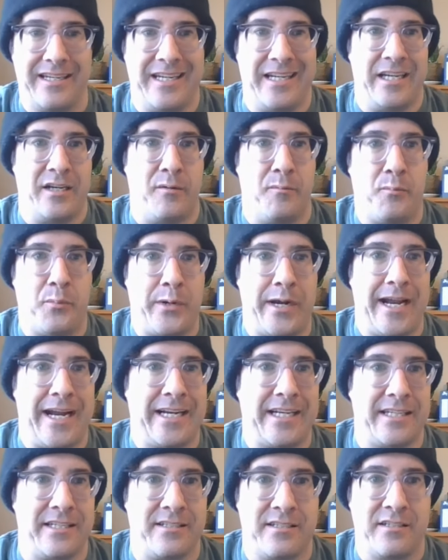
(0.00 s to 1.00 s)
in
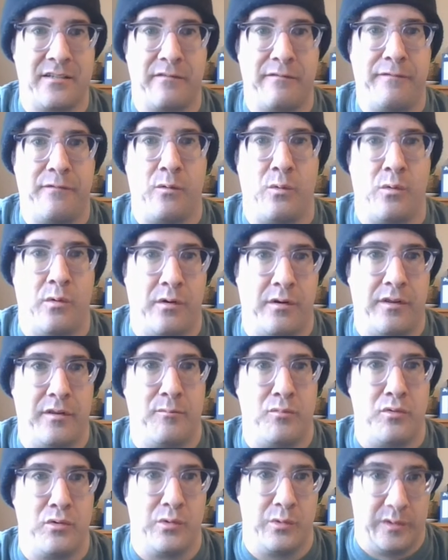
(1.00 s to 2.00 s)
practice for the
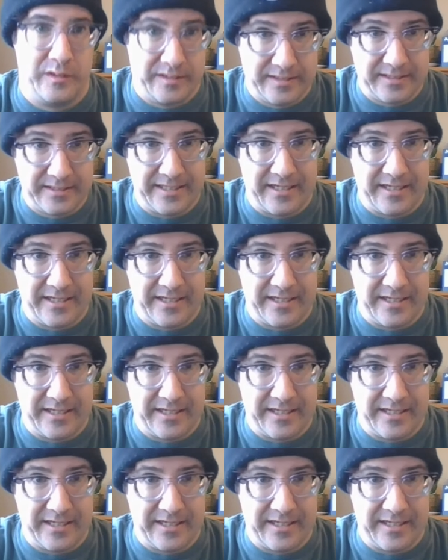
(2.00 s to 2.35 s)
Bruins.